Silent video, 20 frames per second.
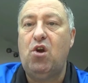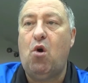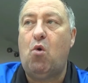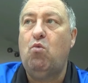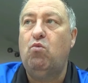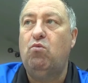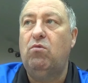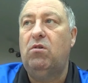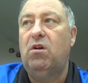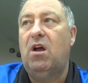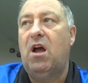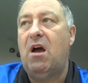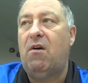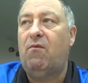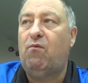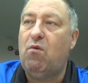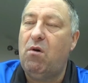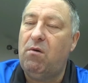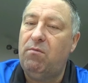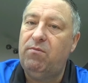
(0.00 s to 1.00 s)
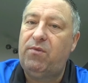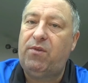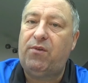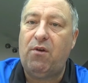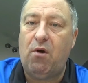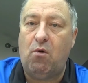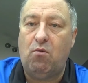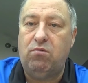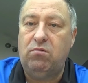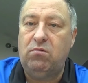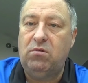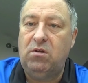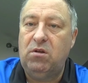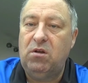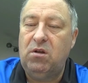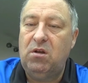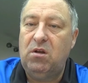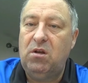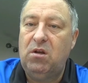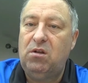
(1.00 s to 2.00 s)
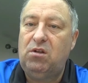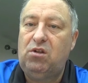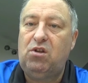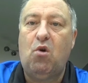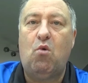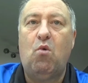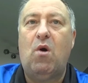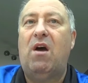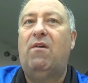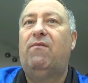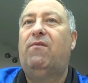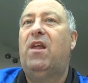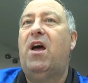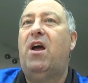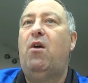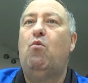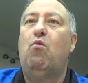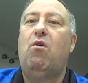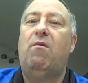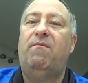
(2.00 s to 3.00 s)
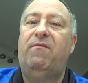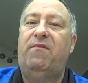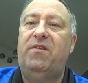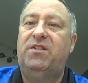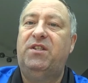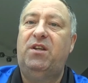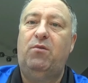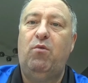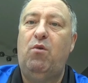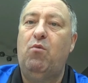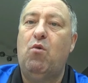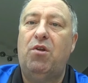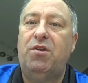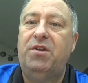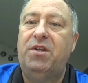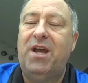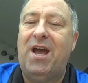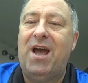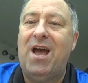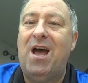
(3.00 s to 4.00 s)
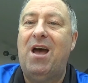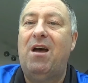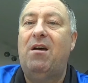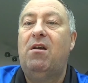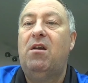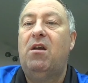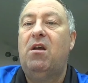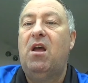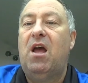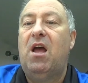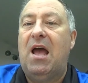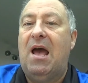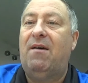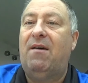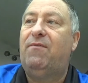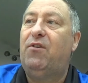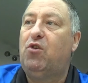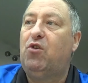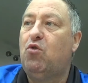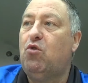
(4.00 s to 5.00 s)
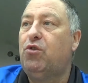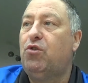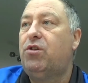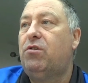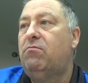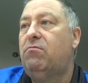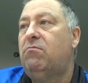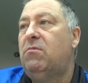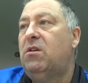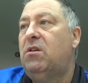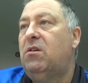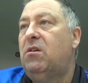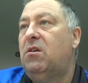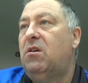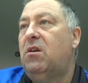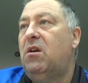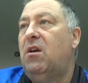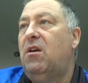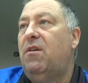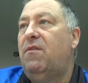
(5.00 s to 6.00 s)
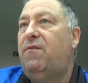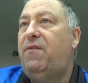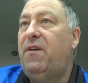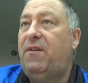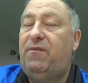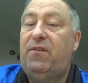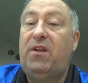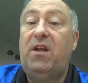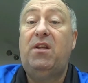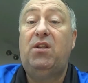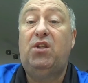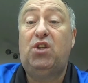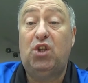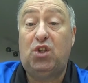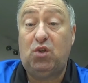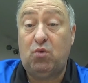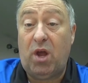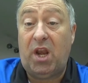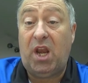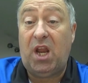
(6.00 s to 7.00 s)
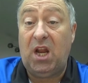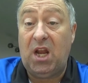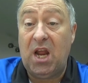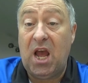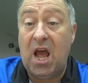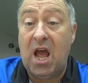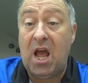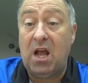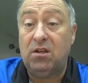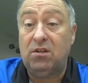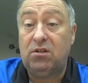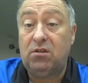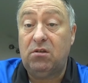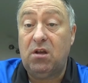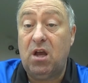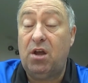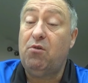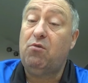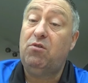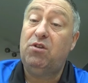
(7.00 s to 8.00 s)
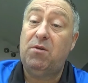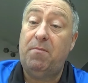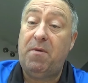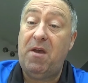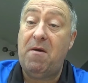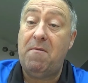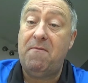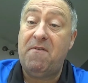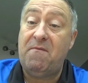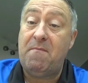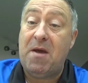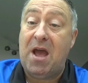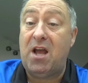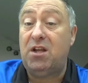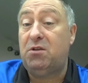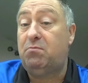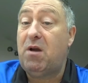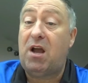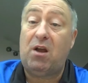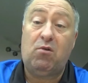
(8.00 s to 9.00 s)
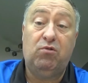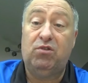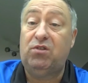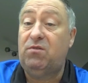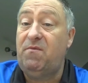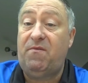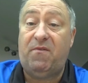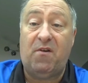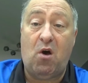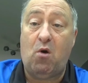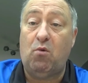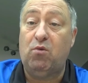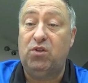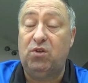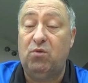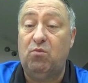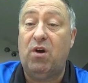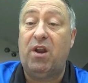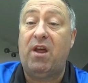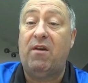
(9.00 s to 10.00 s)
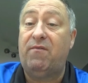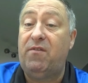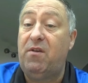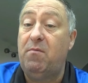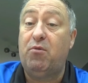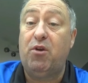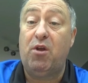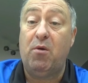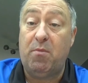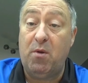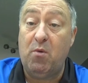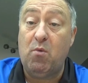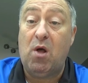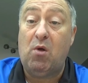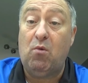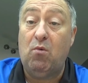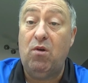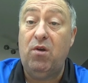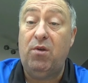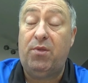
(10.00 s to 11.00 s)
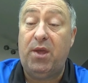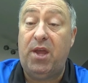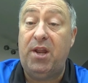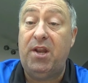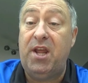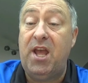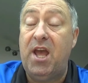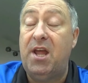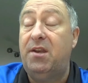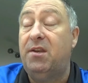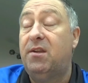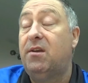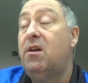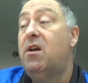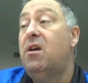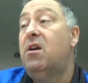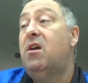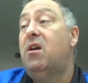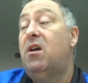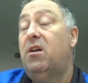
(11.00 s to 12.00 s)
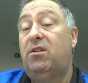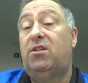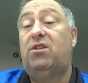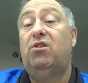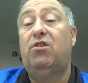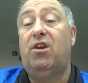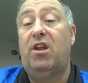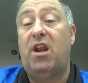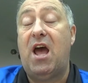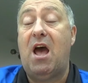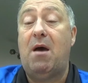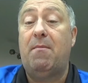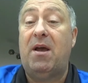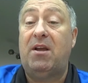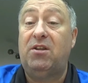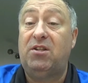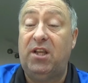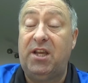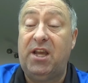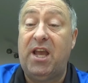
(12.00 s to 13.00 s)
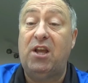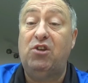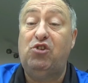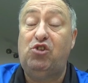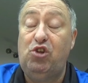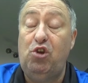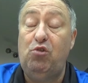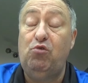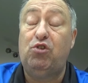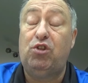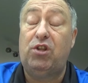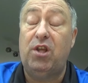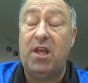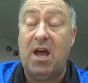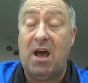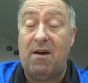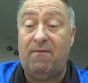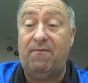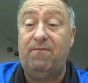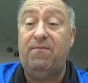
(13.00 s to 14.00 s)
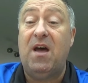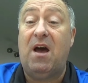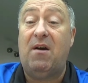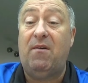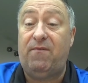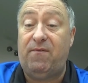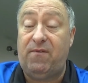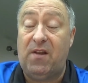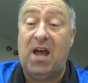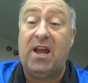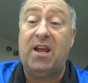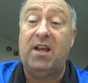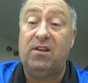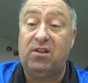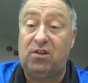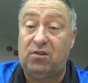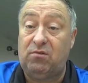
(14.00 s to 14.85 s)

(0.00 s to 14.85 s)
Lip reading: don't have one throw. Don't have like one visit with one dart. Have a good 15 to 20 darts. I know it's a bit of a march backwards and forwards and what have you, but it'll be well worth it in the end, until your arm actually gets used to that flight